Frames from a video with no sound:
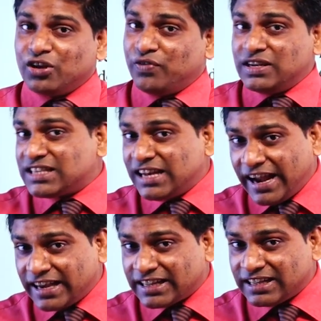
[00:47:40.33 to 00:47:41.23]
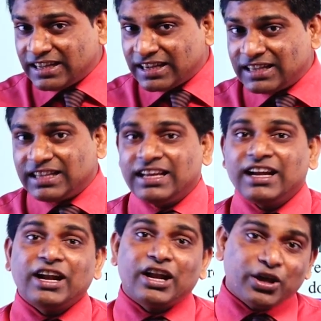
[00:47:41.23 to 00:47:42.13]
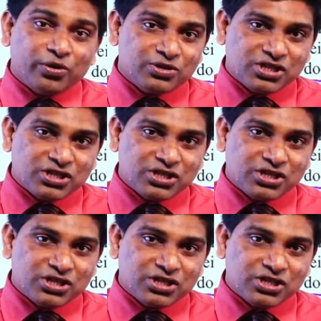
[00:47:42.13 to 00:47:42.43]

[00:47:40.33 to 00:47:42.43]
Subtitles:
We'll see later in the new